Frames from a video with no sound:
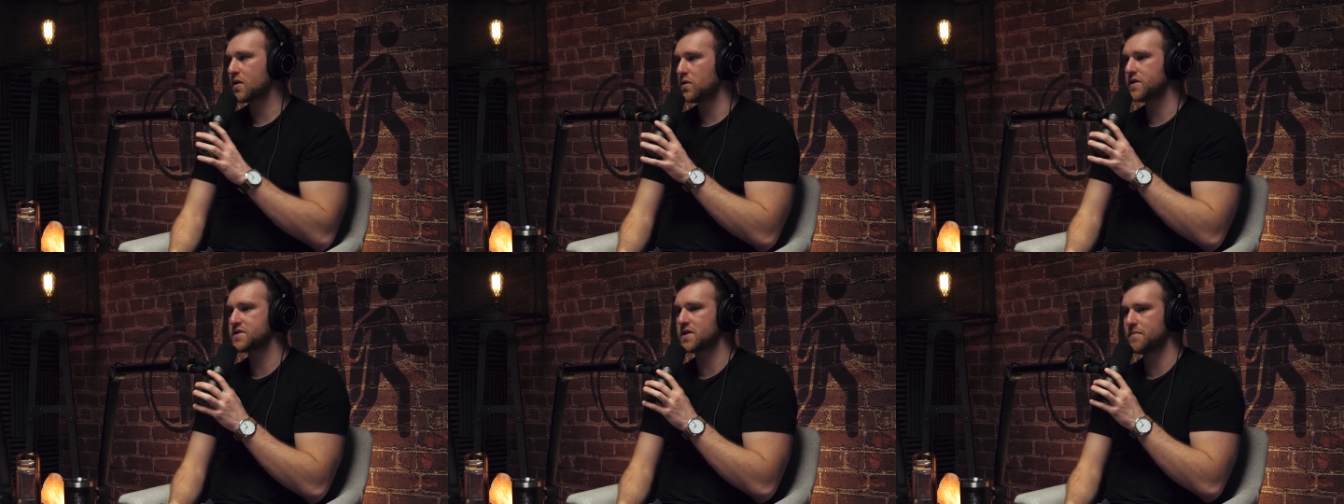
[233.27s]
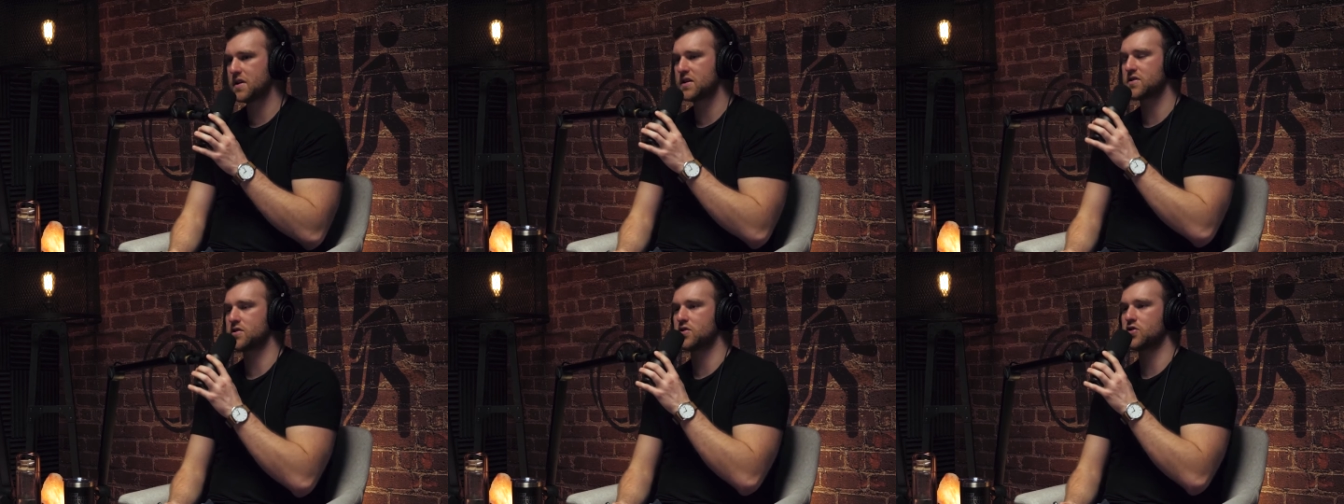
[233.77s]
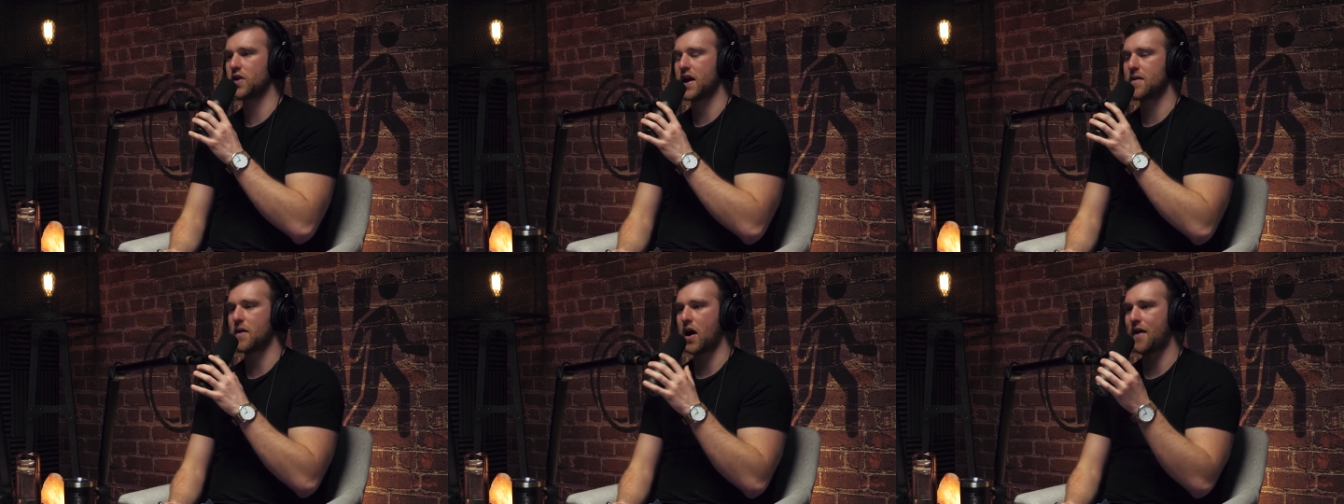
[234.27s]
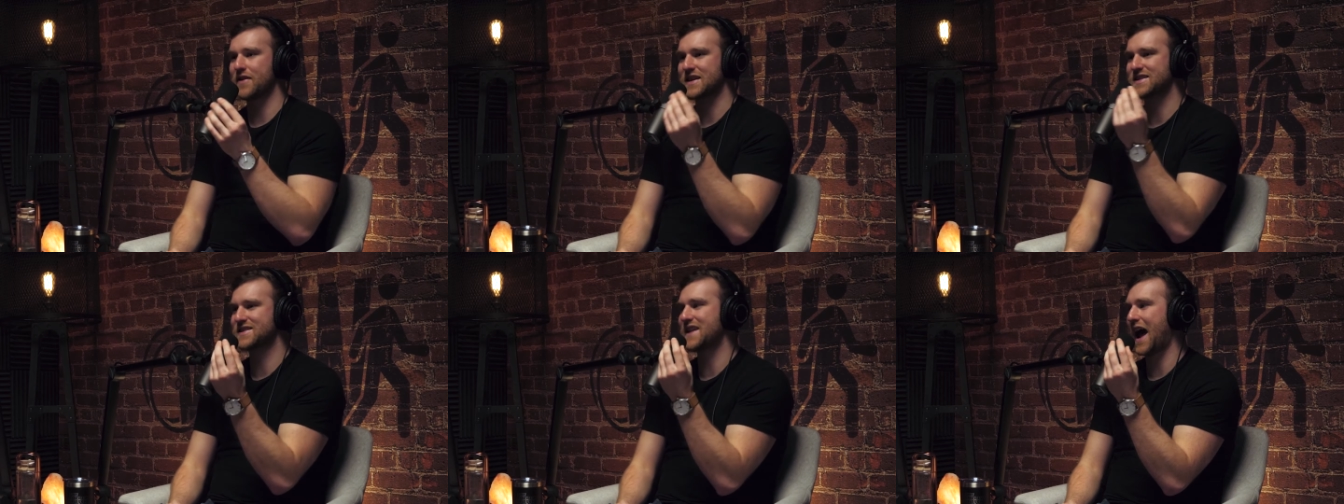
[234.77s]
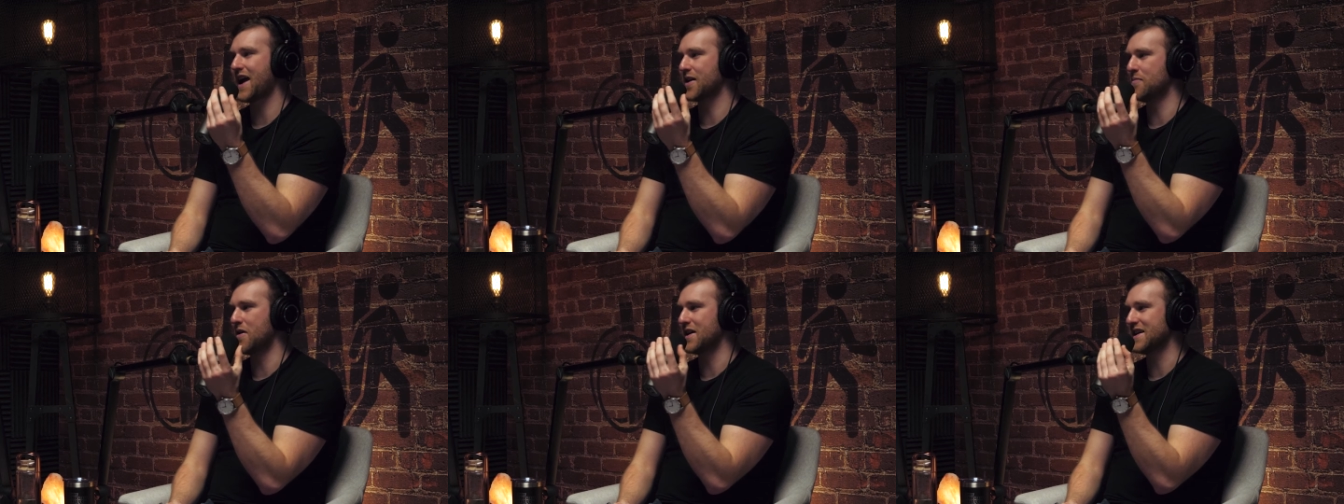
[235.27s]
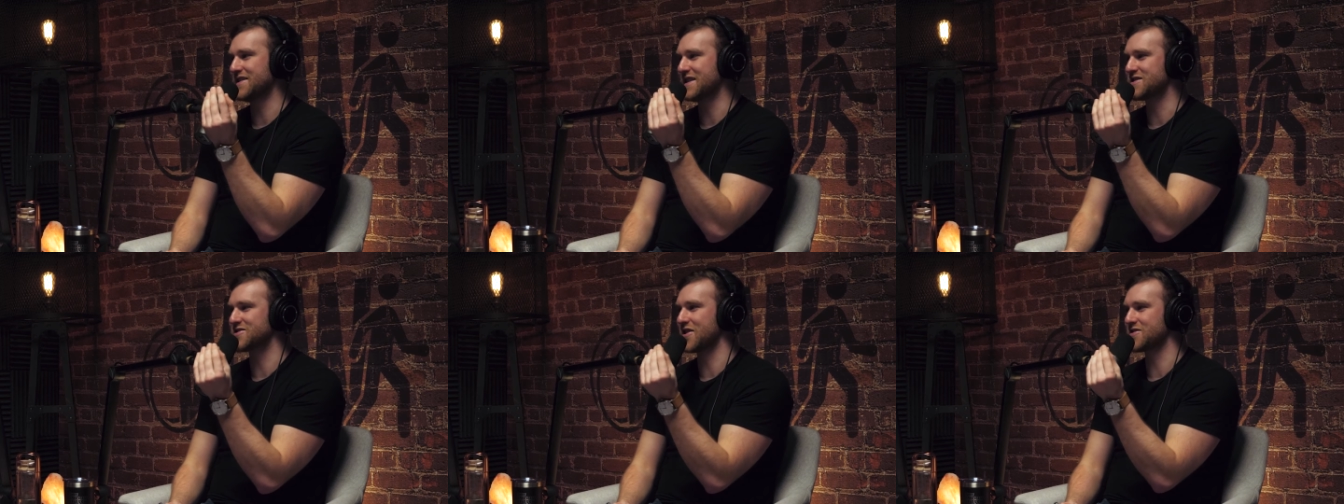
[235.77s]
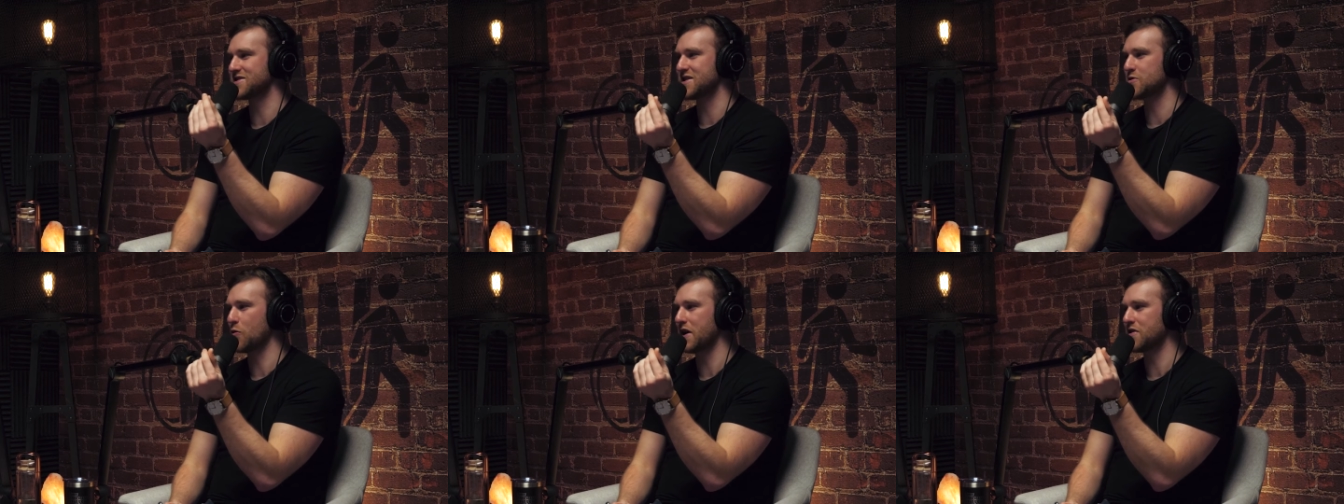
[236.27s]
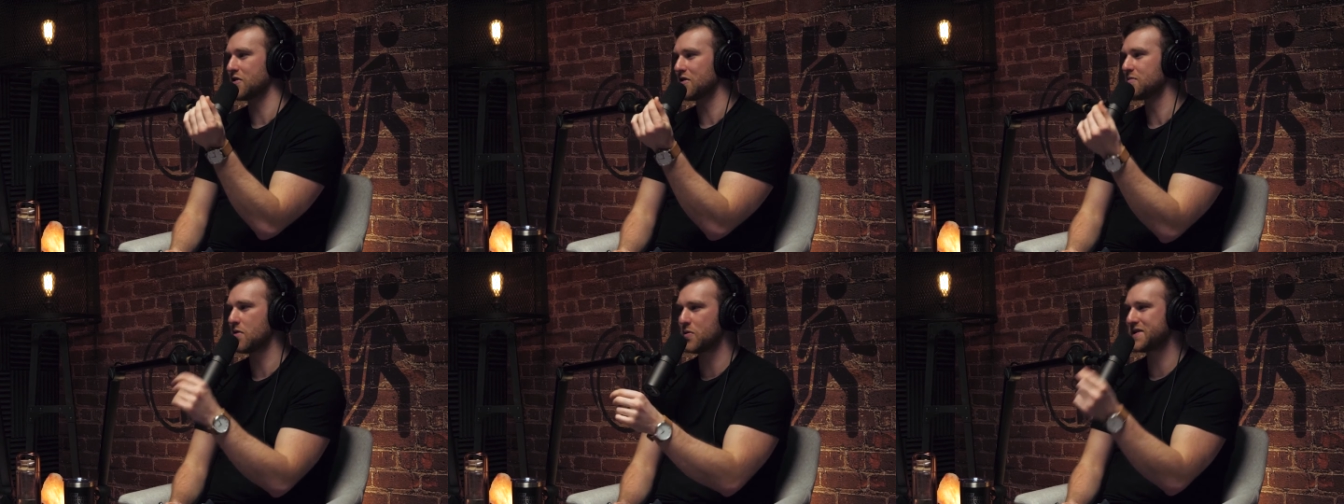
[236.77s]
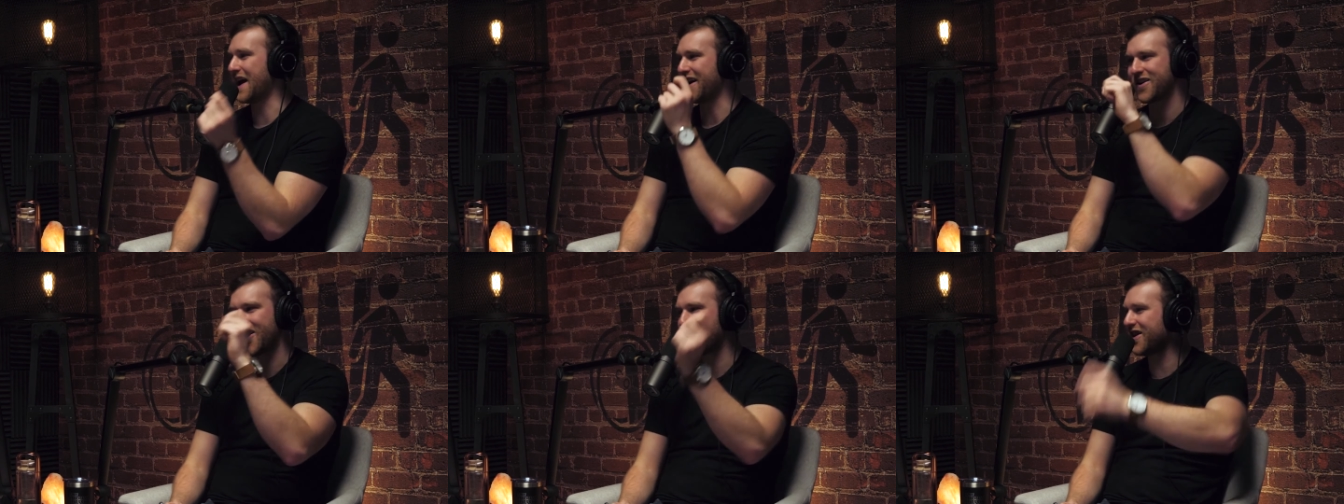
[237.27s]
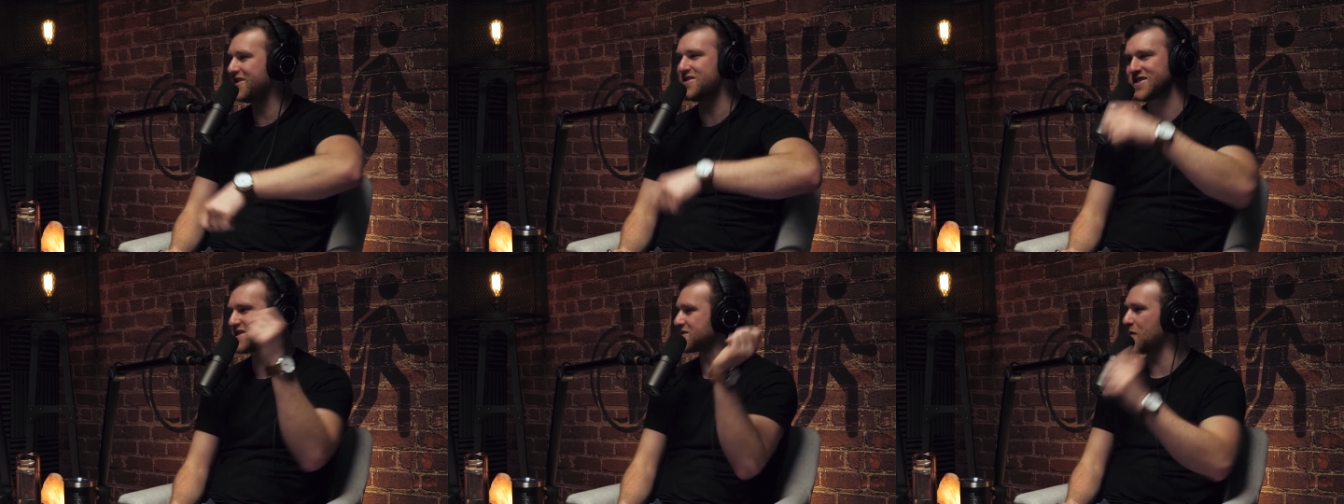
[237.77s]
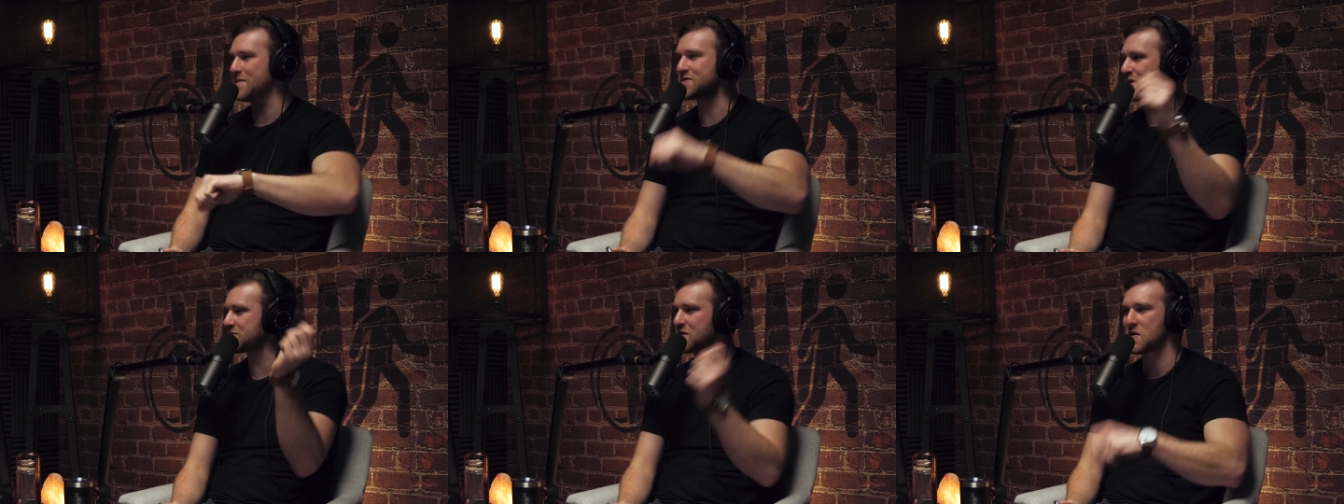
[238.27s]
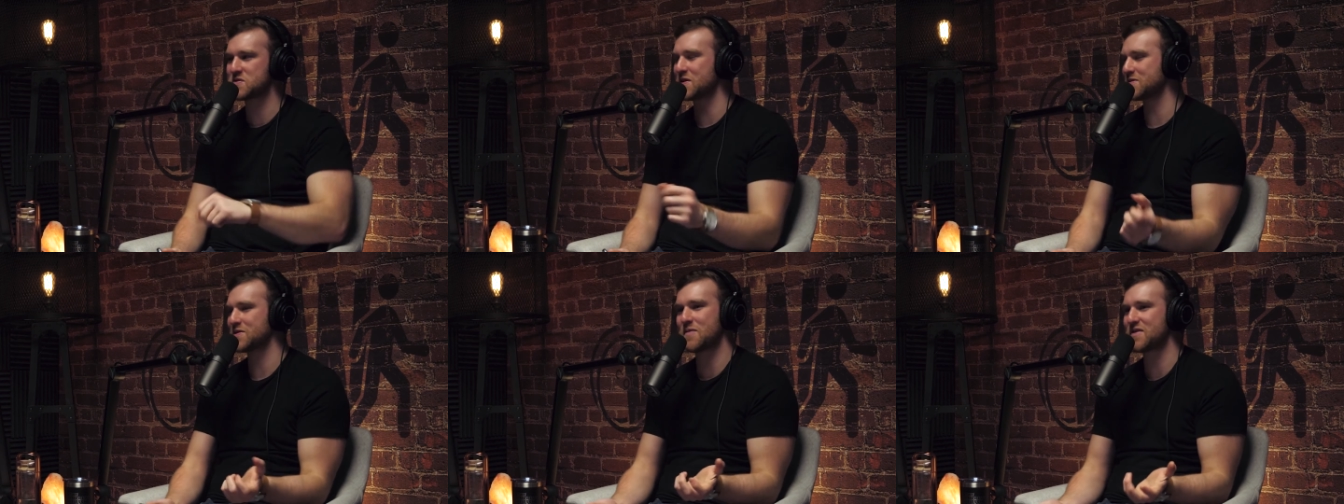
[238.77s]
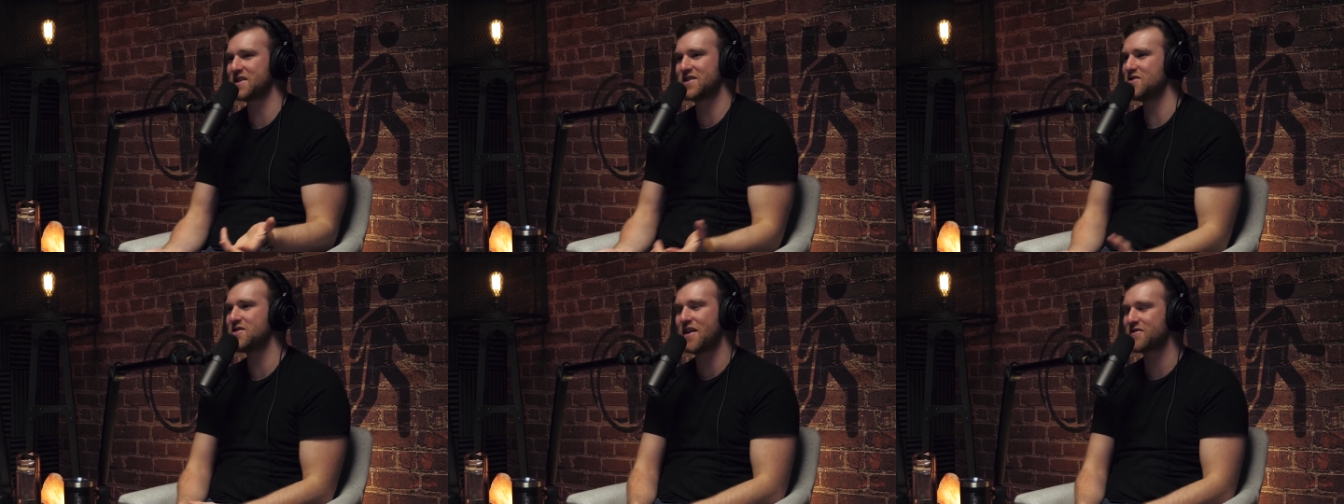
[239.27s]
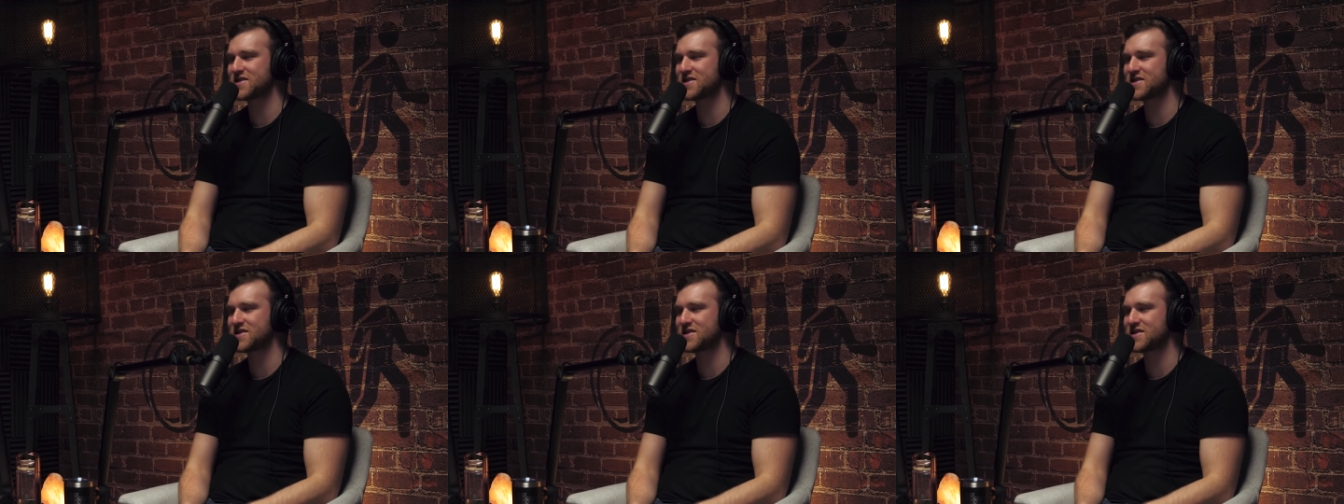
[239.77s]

Well, there's something great about having a stack of money that starts to dwindle. But with that card, you just swipe, and you never